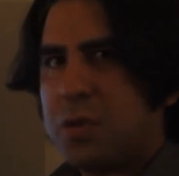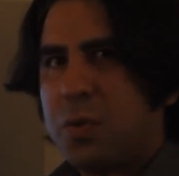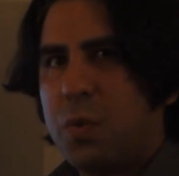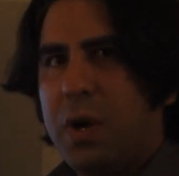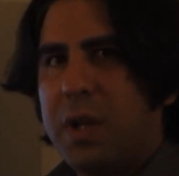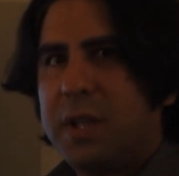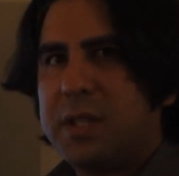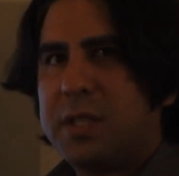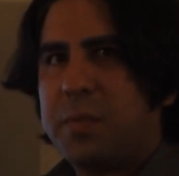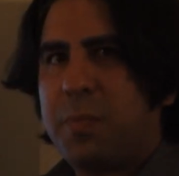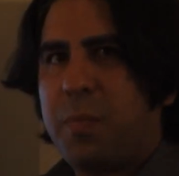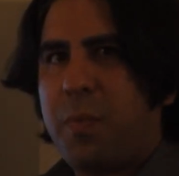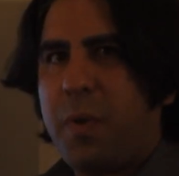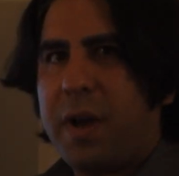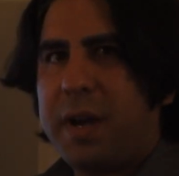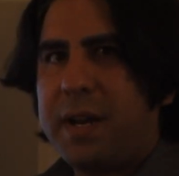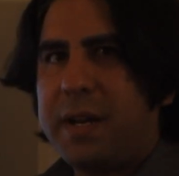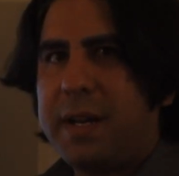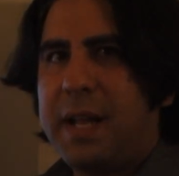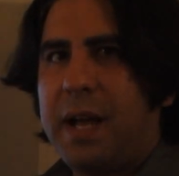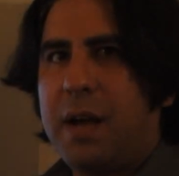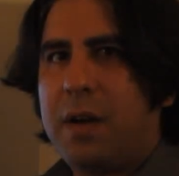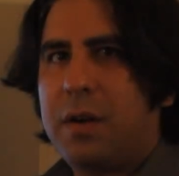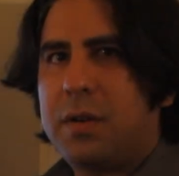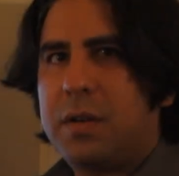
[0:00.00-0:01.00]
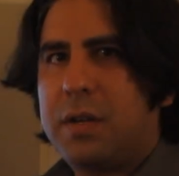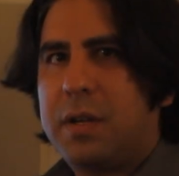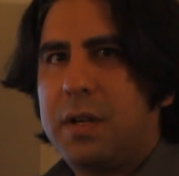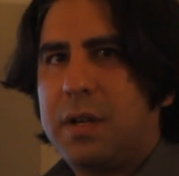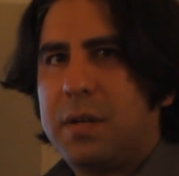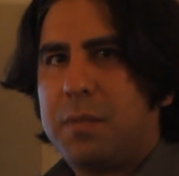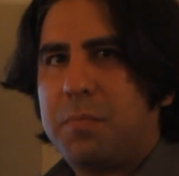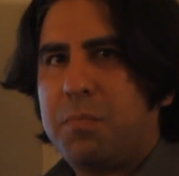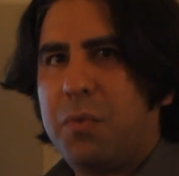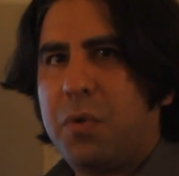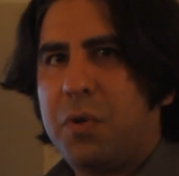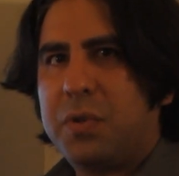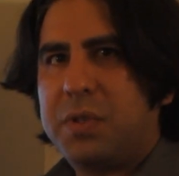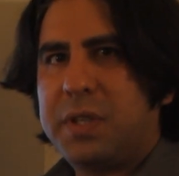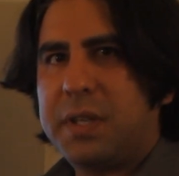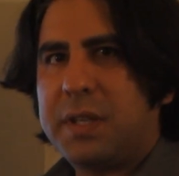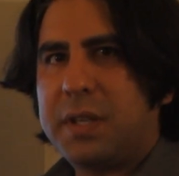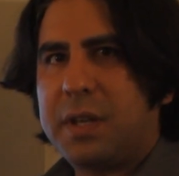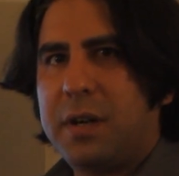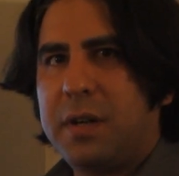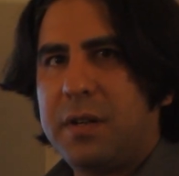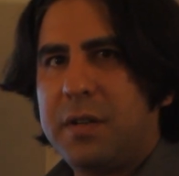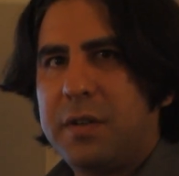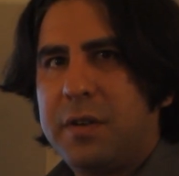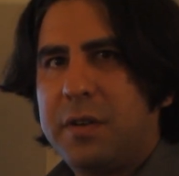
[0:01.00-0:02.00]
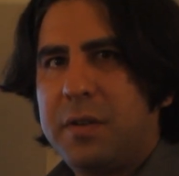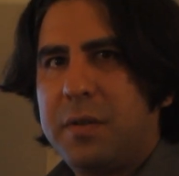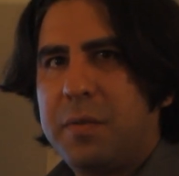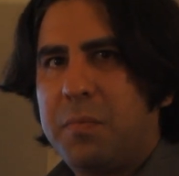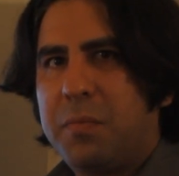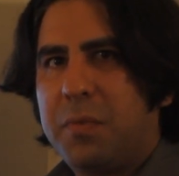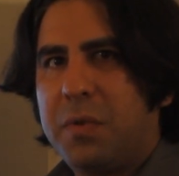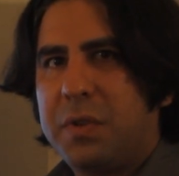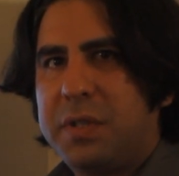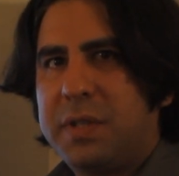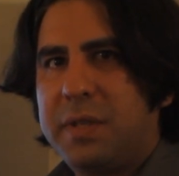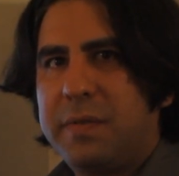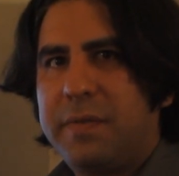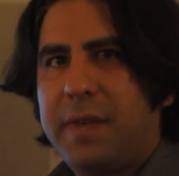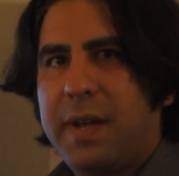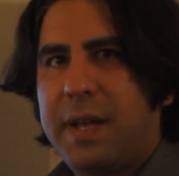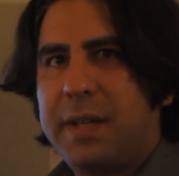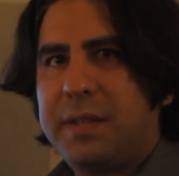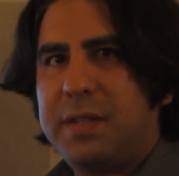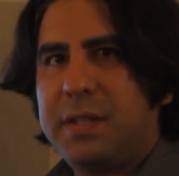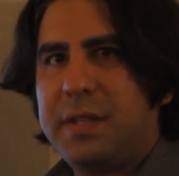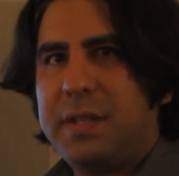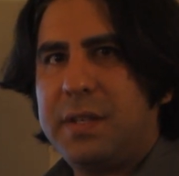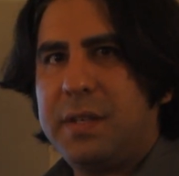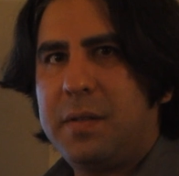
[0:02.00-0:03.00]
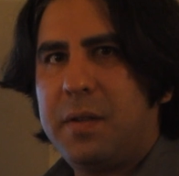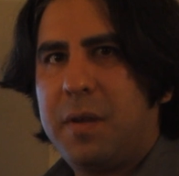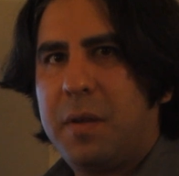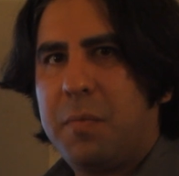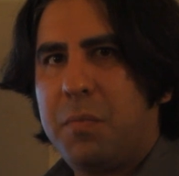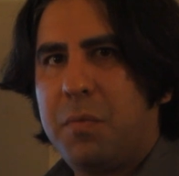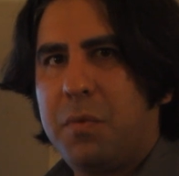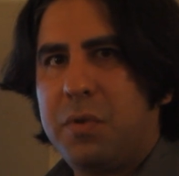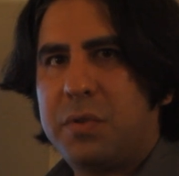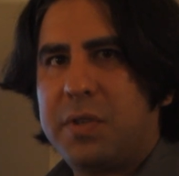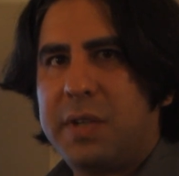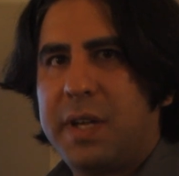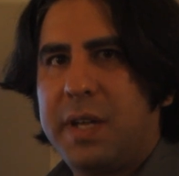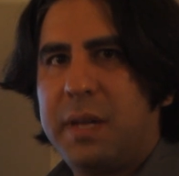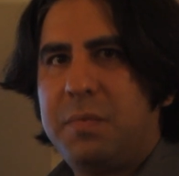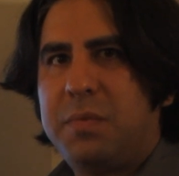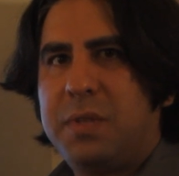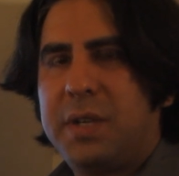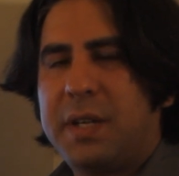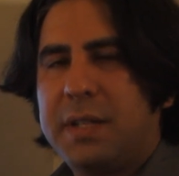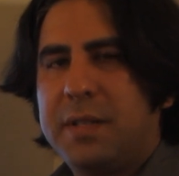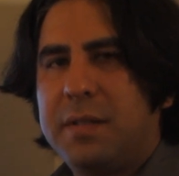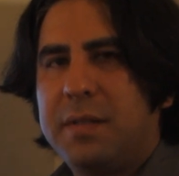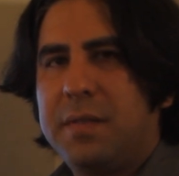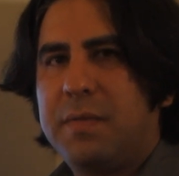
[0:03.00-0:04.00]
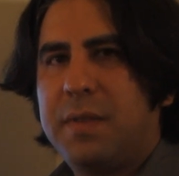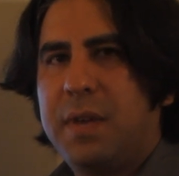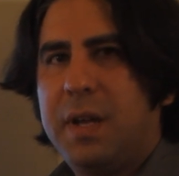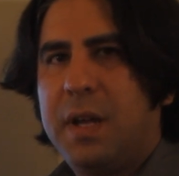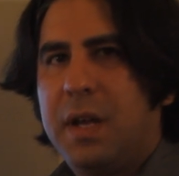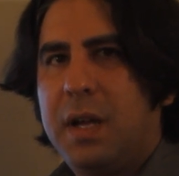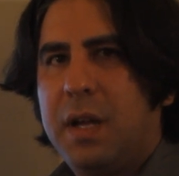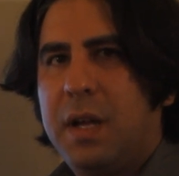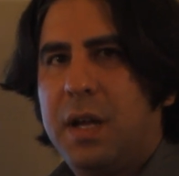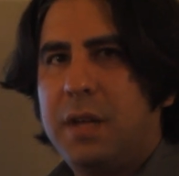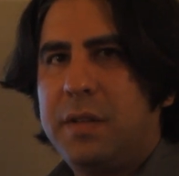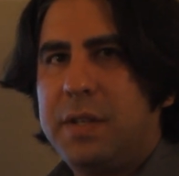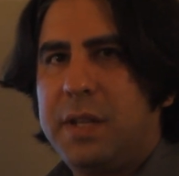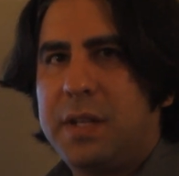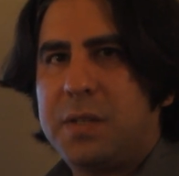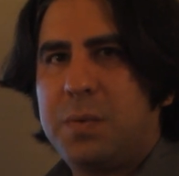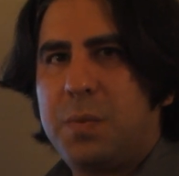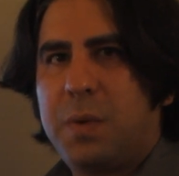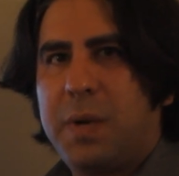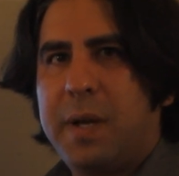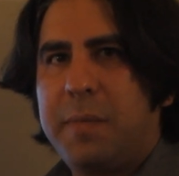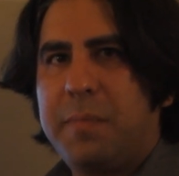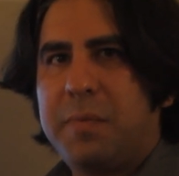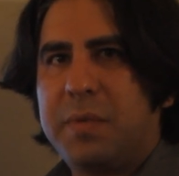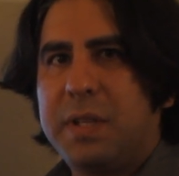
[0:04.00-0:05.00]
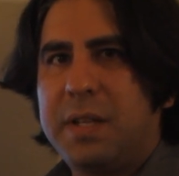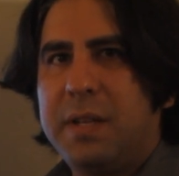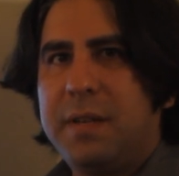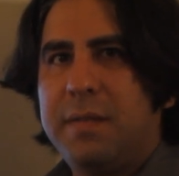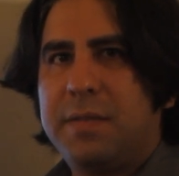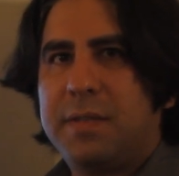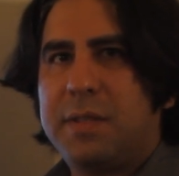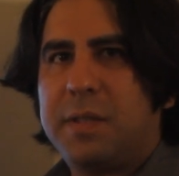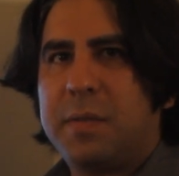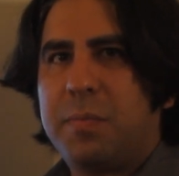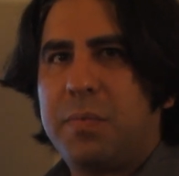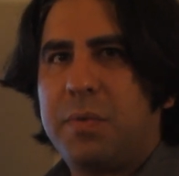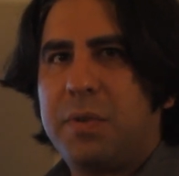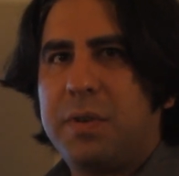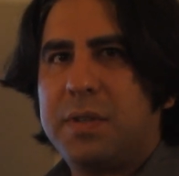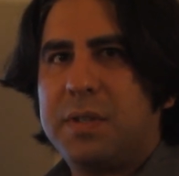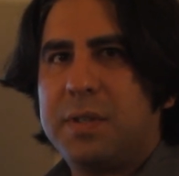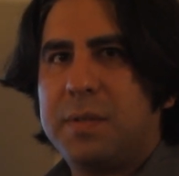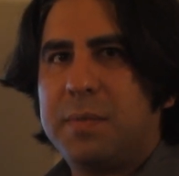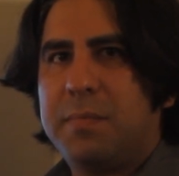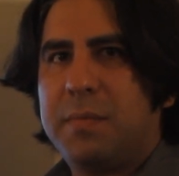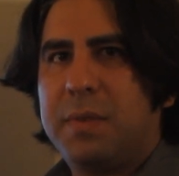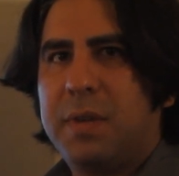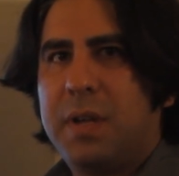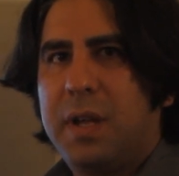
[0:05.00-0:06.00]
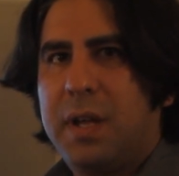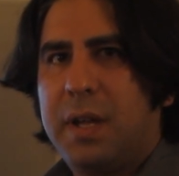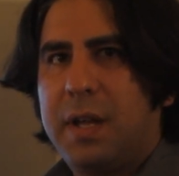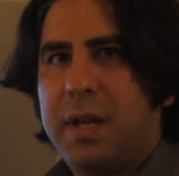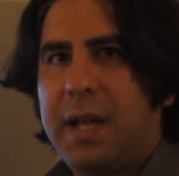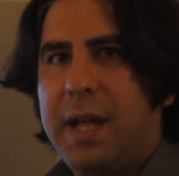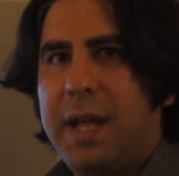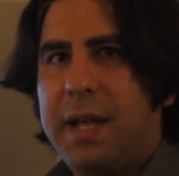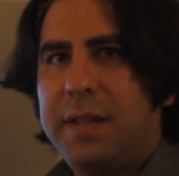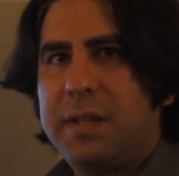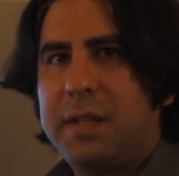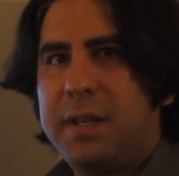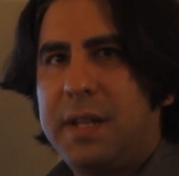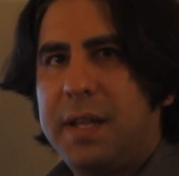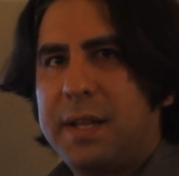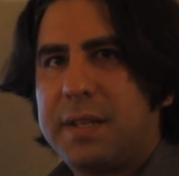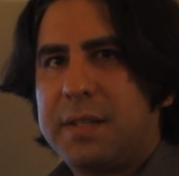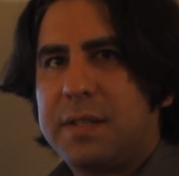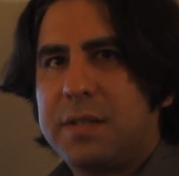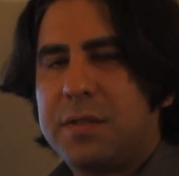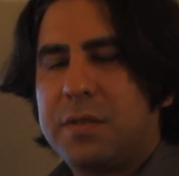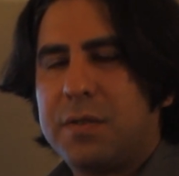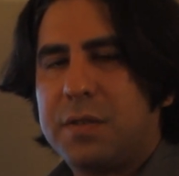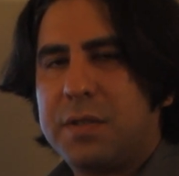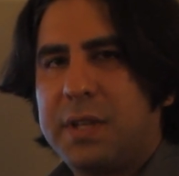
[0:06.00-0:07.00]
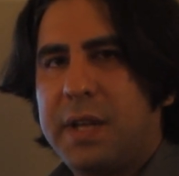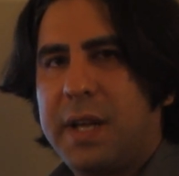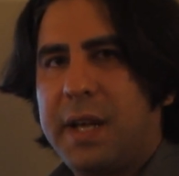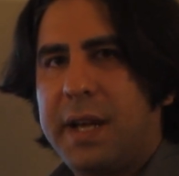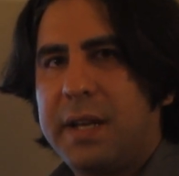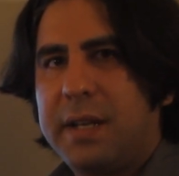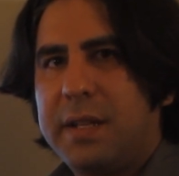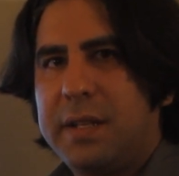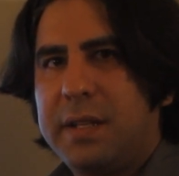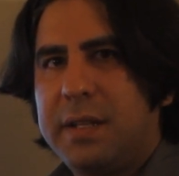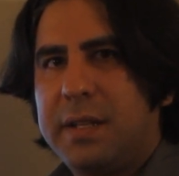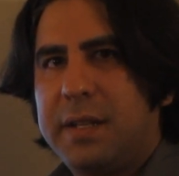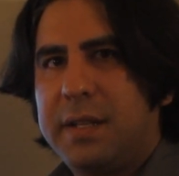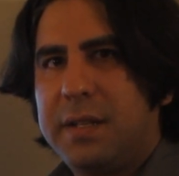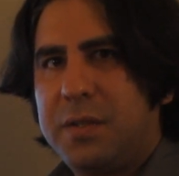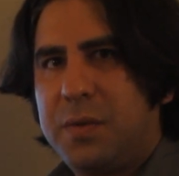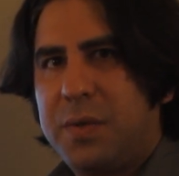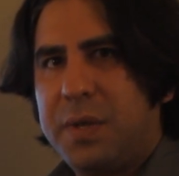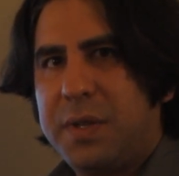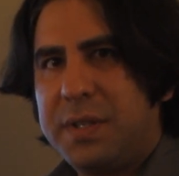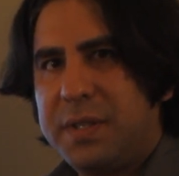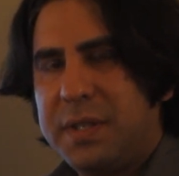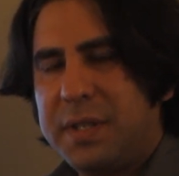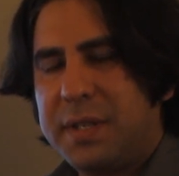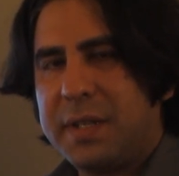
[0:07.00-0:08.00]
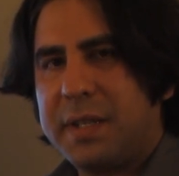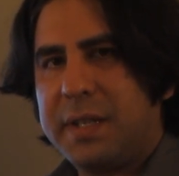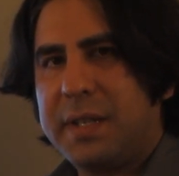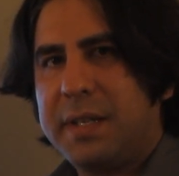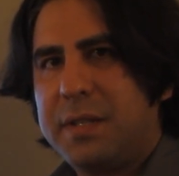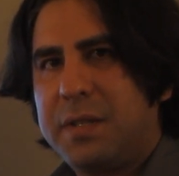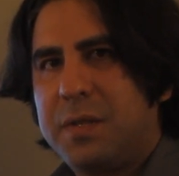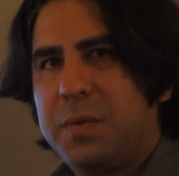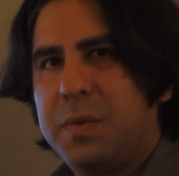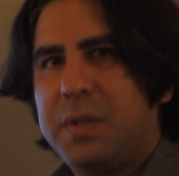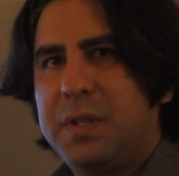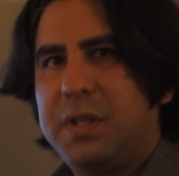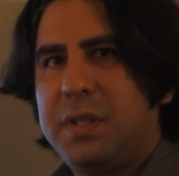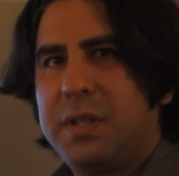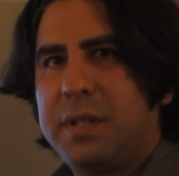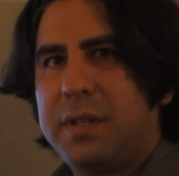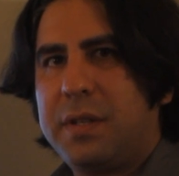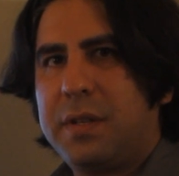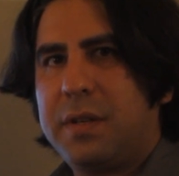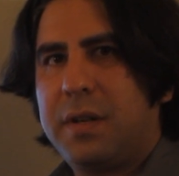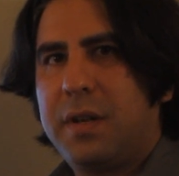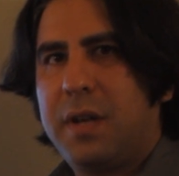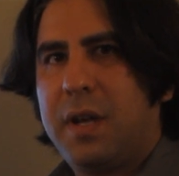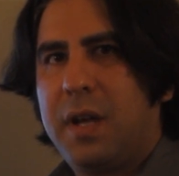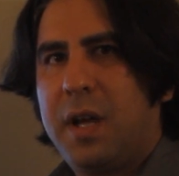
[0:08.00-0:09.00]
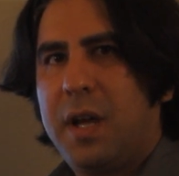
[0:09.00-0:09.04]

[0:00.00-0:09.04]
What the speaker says: squad spreading out, multicolored, multifaceted, multi-objective. And that's why I believe that the Prism and the Nexus are tied intrinsically to each other.